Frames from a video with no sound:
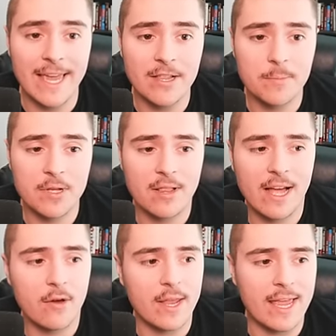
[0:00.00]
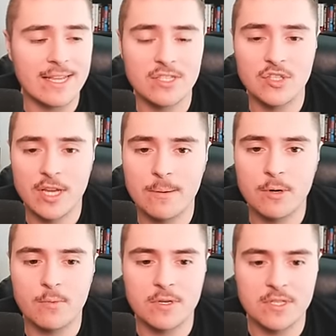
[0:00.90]
Caleb Cloud, a gem
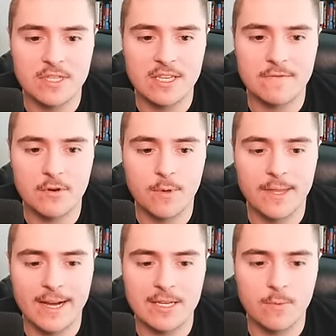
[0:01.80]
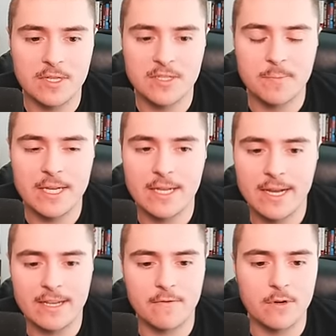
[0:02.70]
receiver with 91 speed,
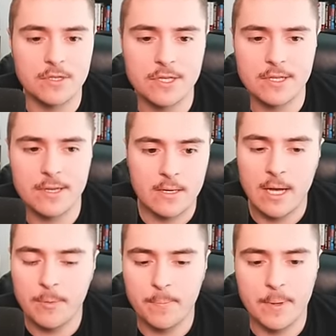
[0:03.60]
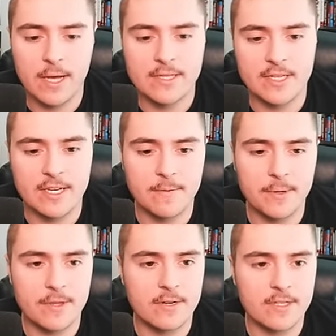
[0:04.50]
94 agility. A couple busts here,
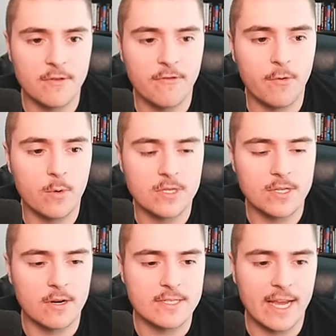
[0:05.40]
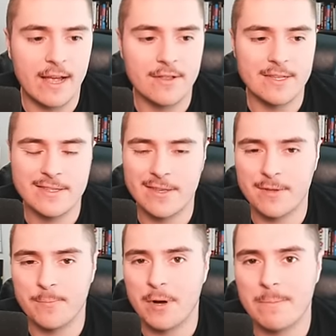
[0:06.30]
but they're still four star talent. So
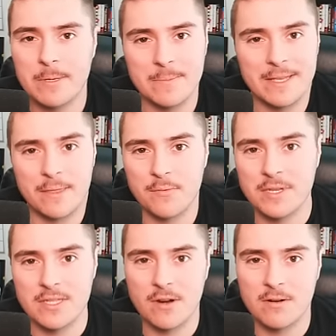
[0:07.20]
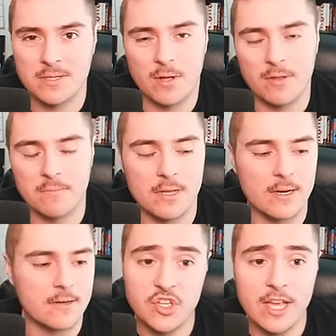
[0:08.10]
they'll probably be three star solid
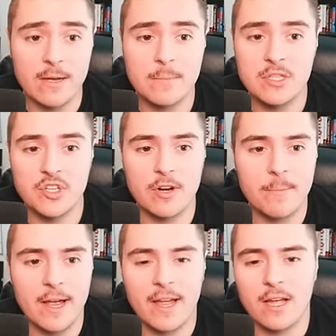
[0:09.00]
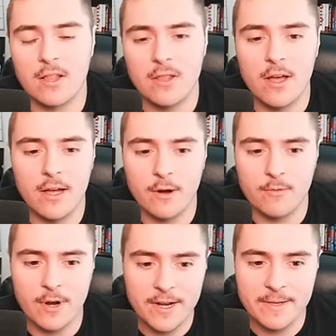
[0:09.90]
player. Gem Jeremiah Clug,
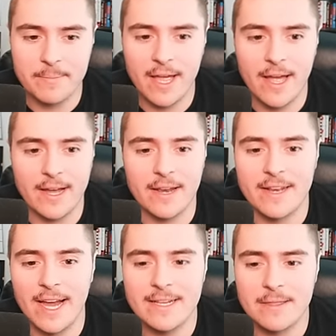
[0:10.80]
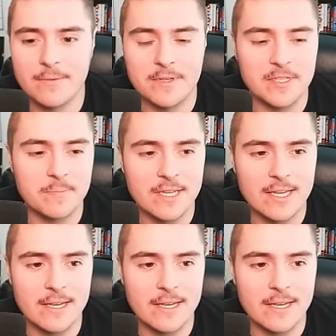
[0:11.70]
running back, 93 speed.